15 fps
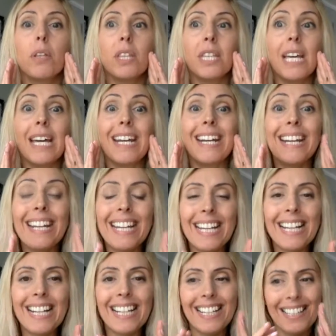the
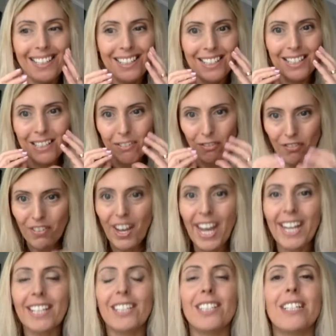real
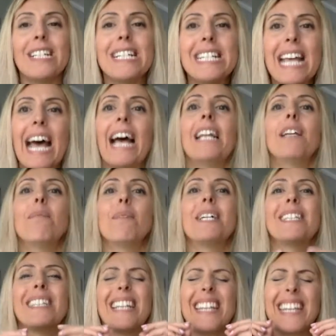factors,
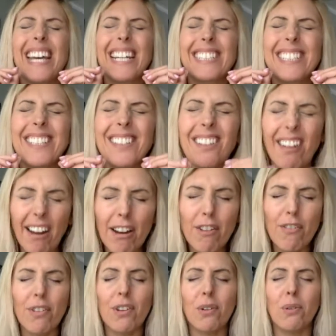element that
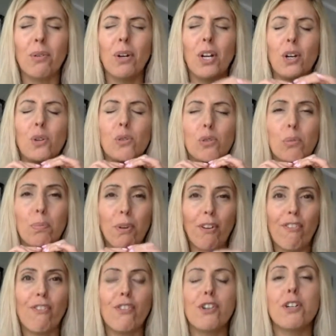drive you to
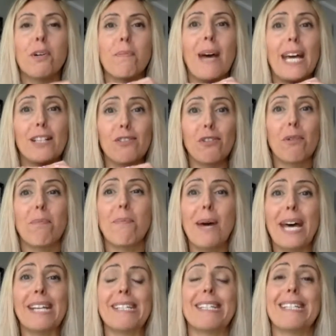perform at your
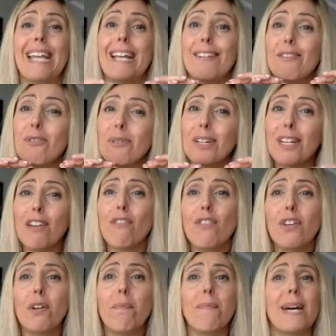best and to give
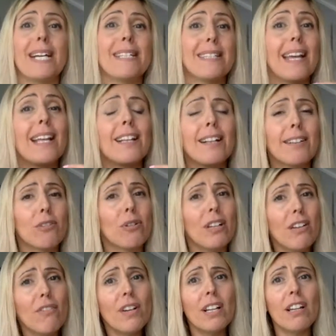your best and to
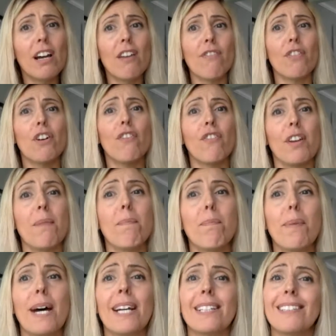live a life of
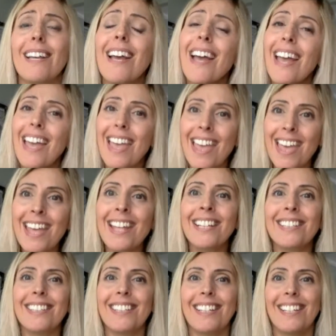impact,
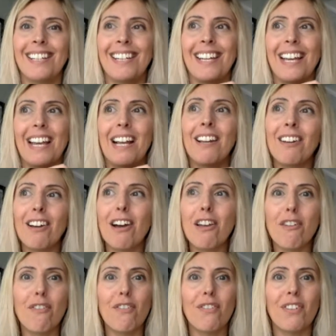and a
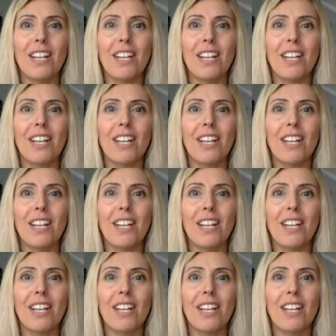life